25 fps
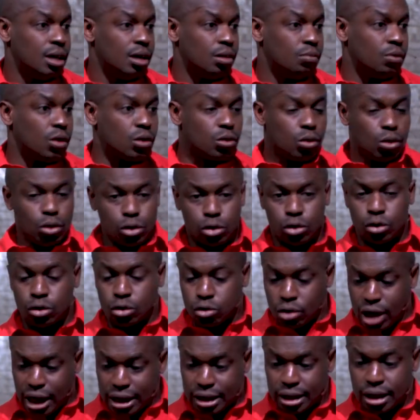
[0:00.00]
We're called to
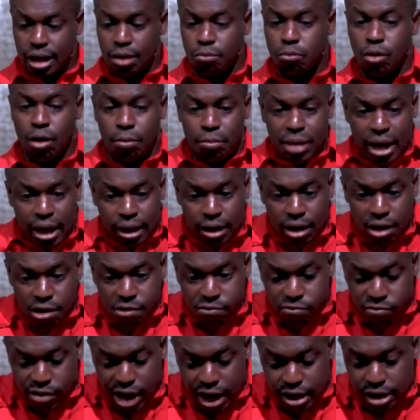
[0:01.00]
trust that we're being
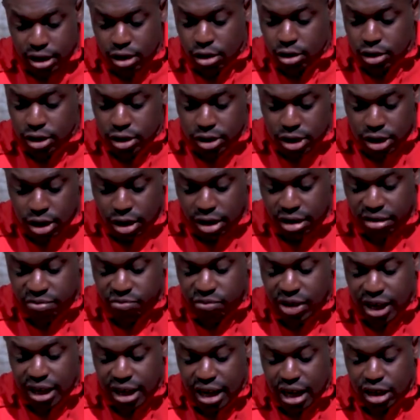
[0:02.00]
founded on a solid
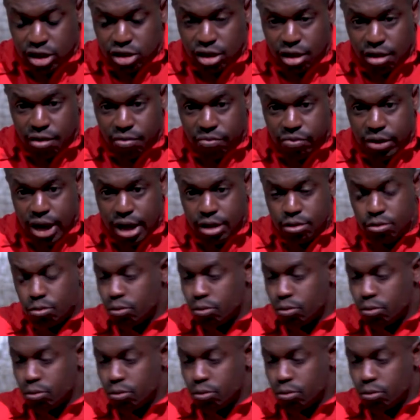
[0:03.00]
foundation of faith,